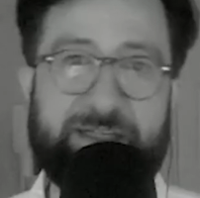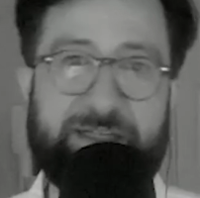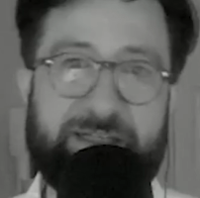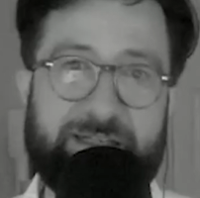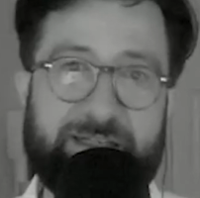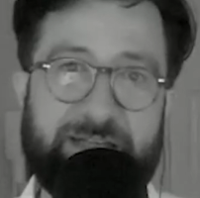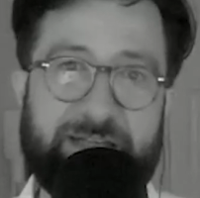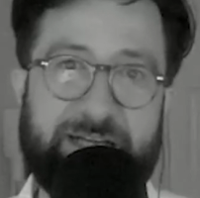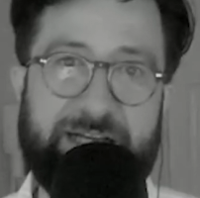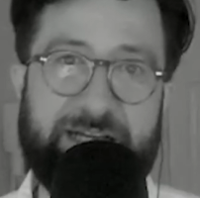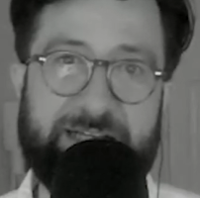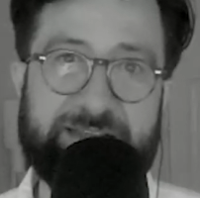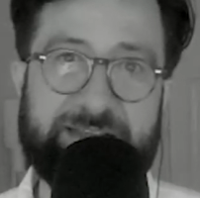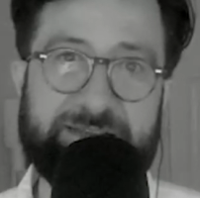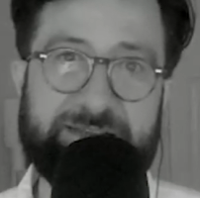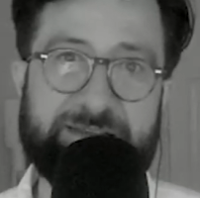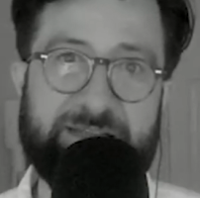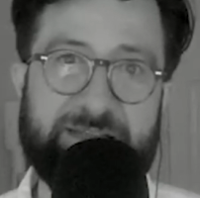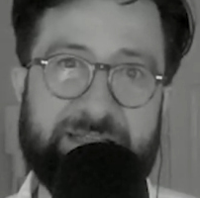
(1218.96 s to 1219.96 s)
And
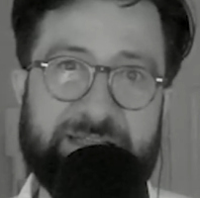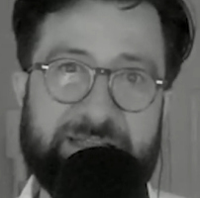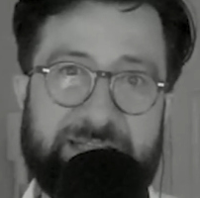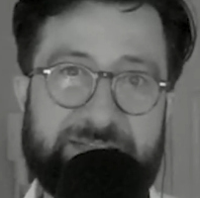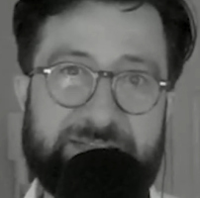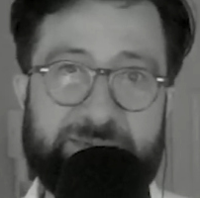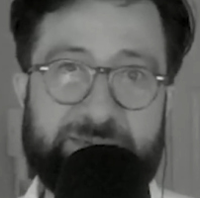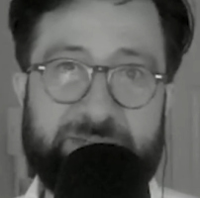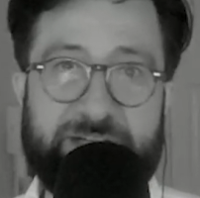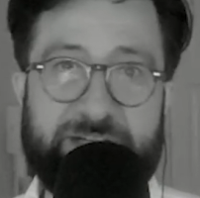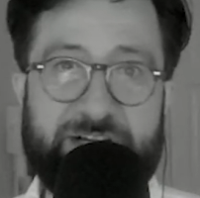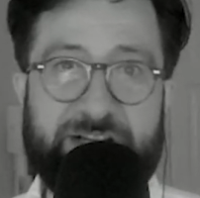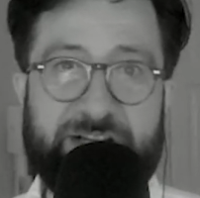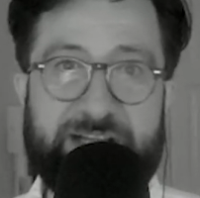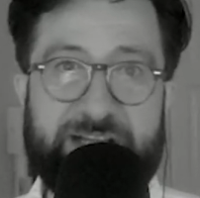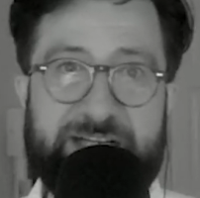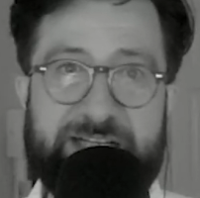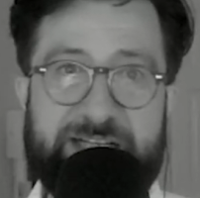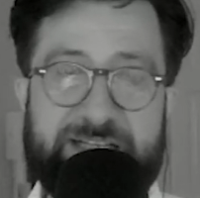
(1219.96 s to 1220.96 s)
and that's really all
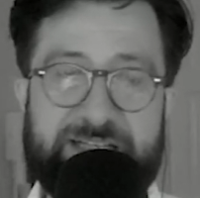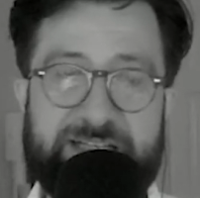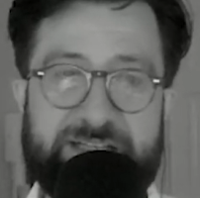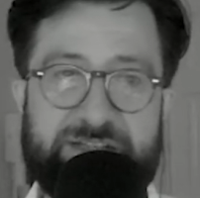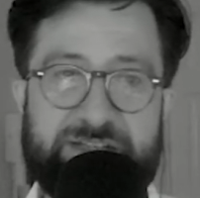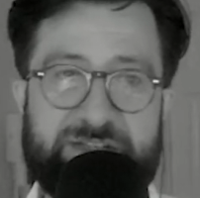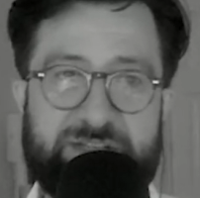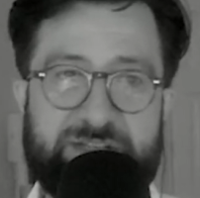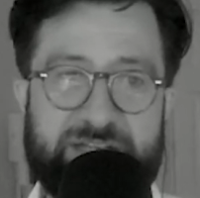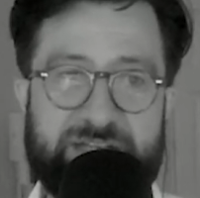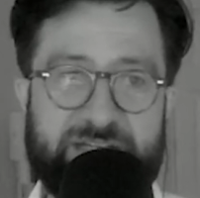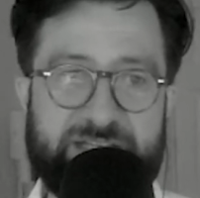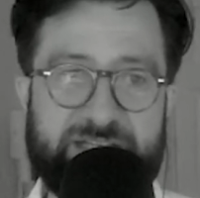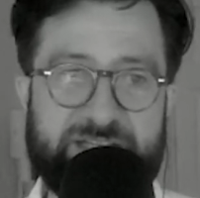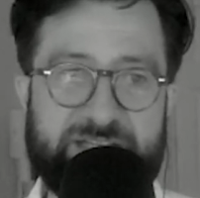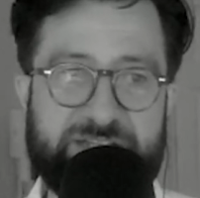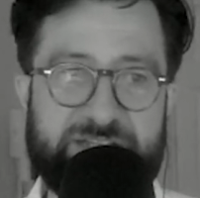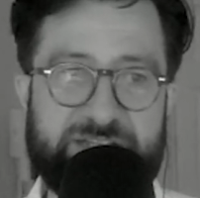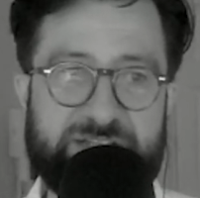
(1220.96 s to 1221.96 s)
it is. It's
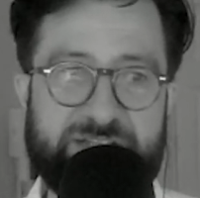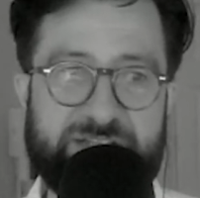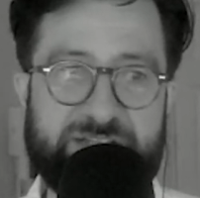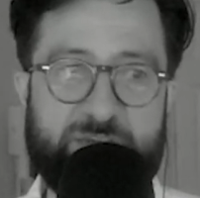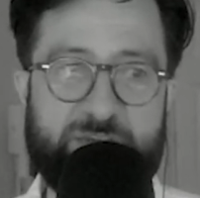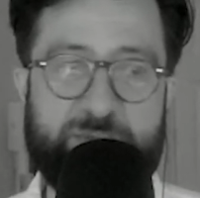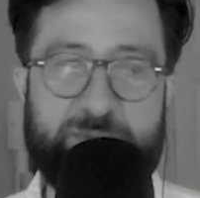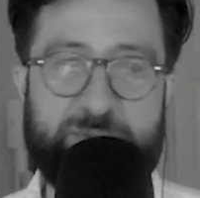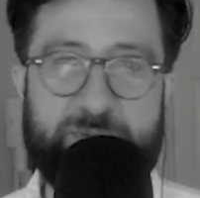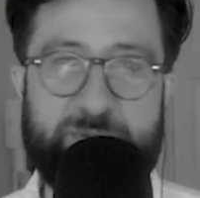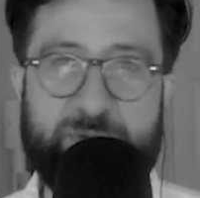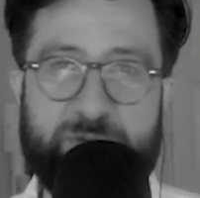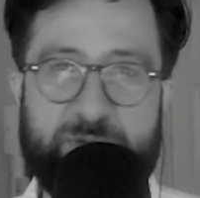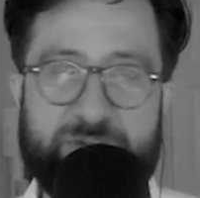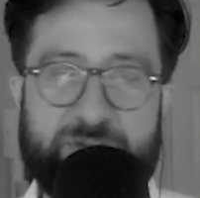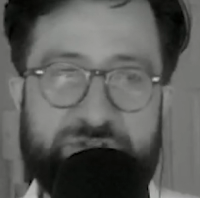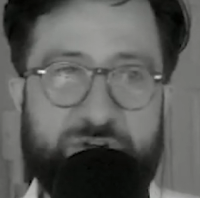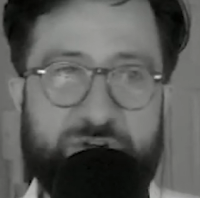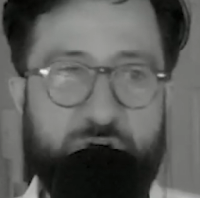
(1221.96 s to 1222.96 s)
just
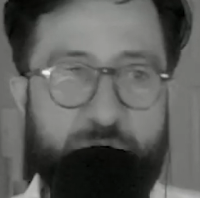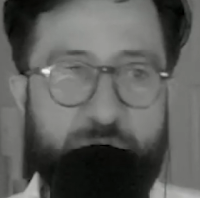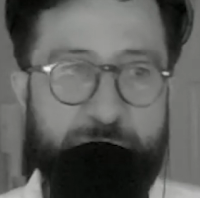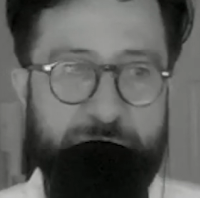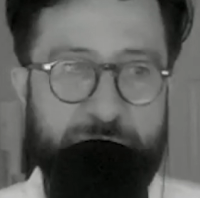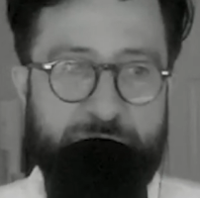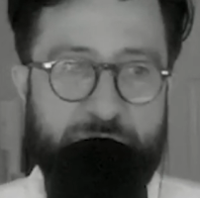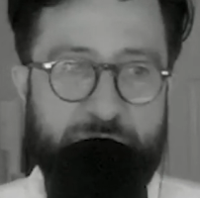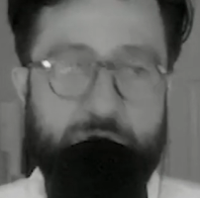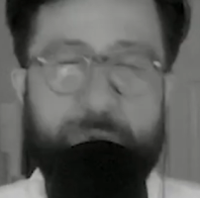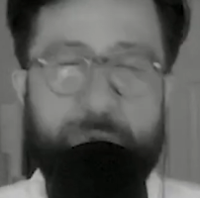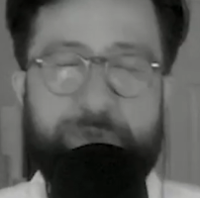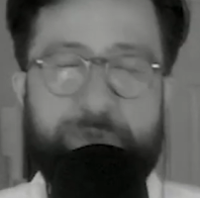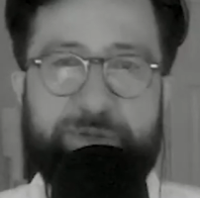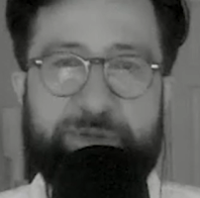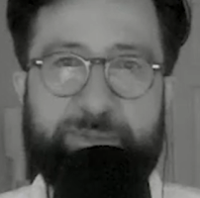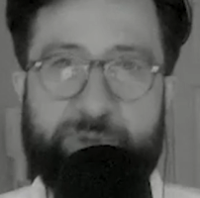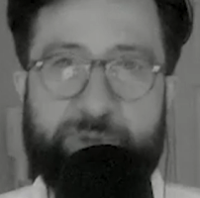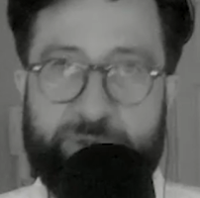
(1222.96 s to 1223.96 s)
an open
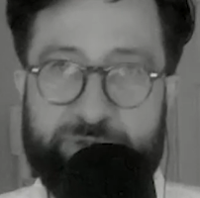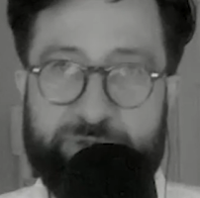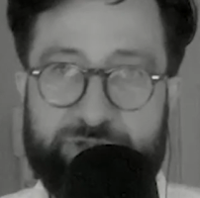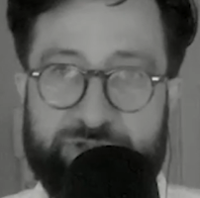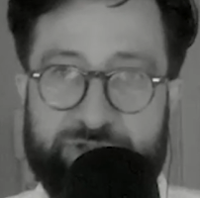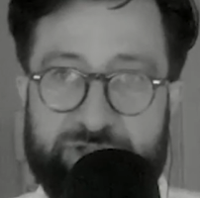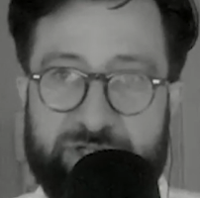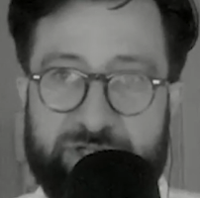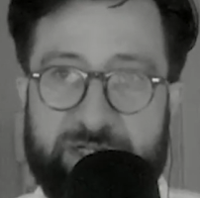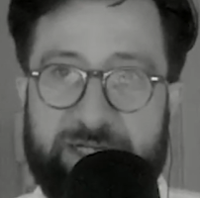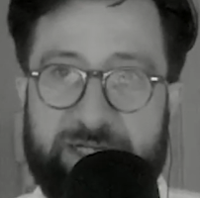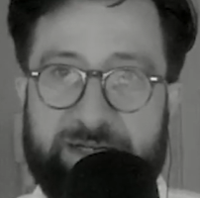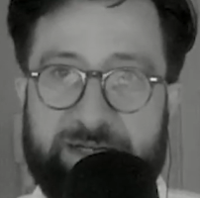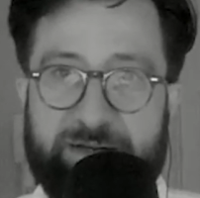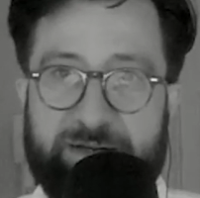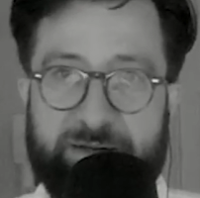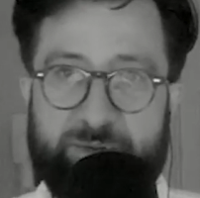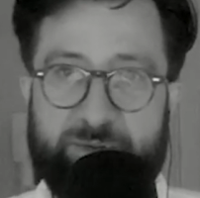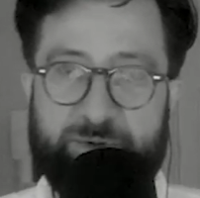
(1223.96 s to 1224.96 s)
approach
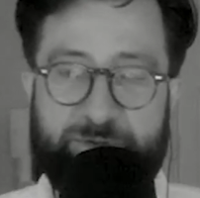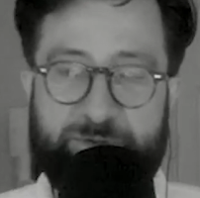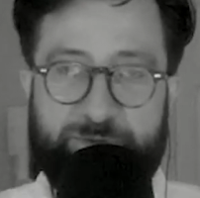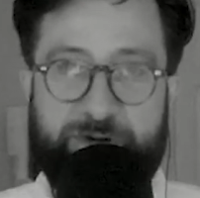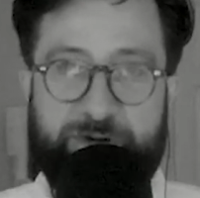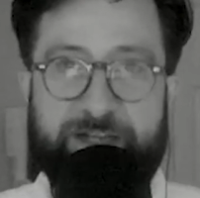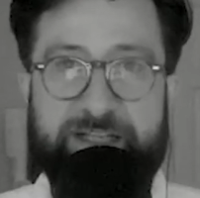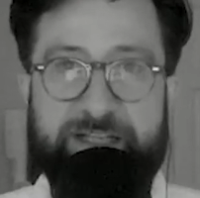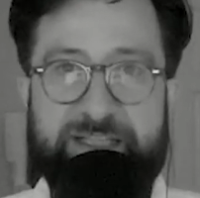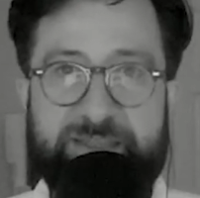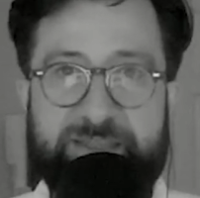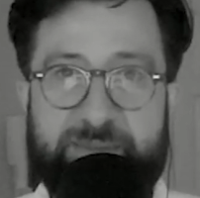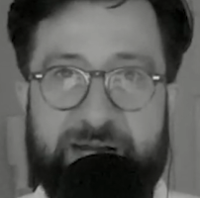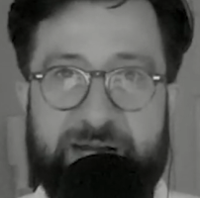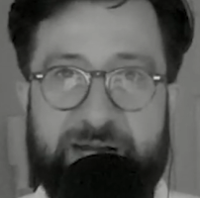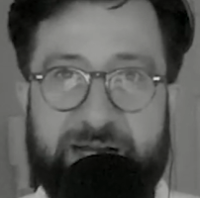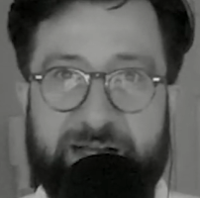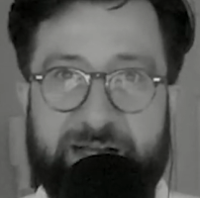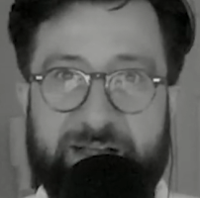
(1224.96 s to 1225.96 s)
with a friendly
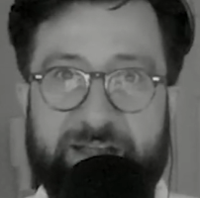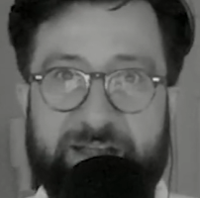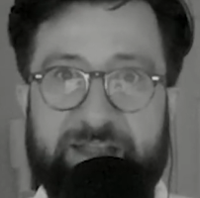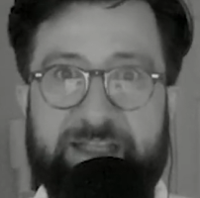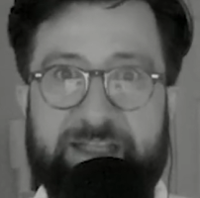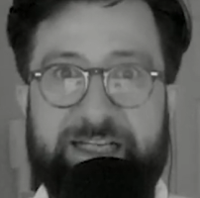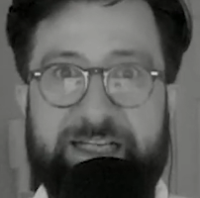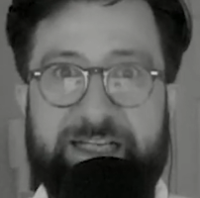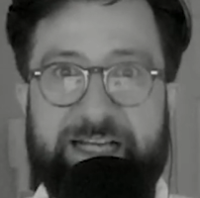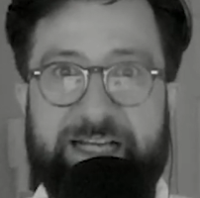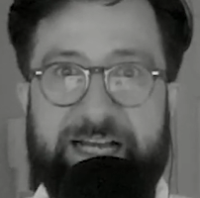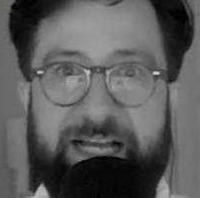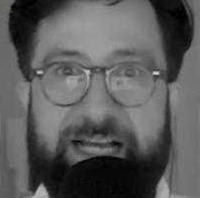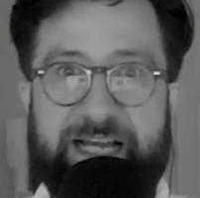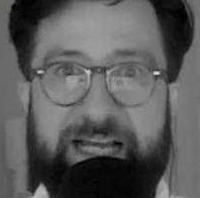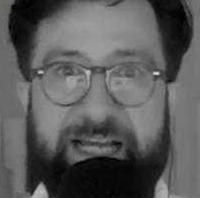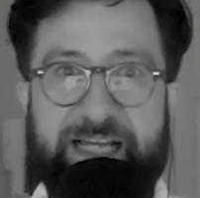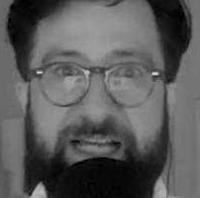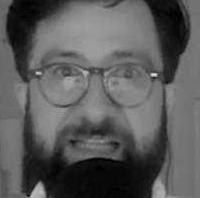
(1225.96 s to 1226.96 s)
smile,
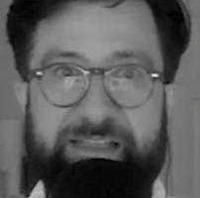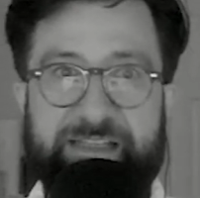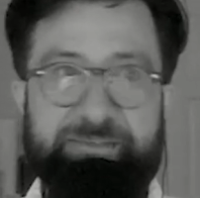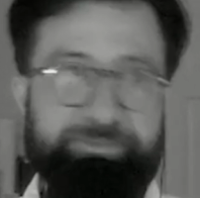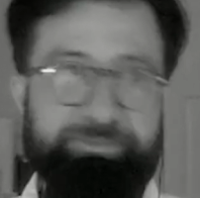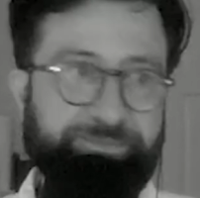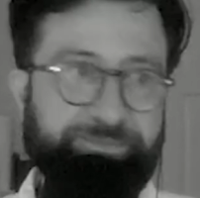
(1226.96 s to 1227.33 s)
and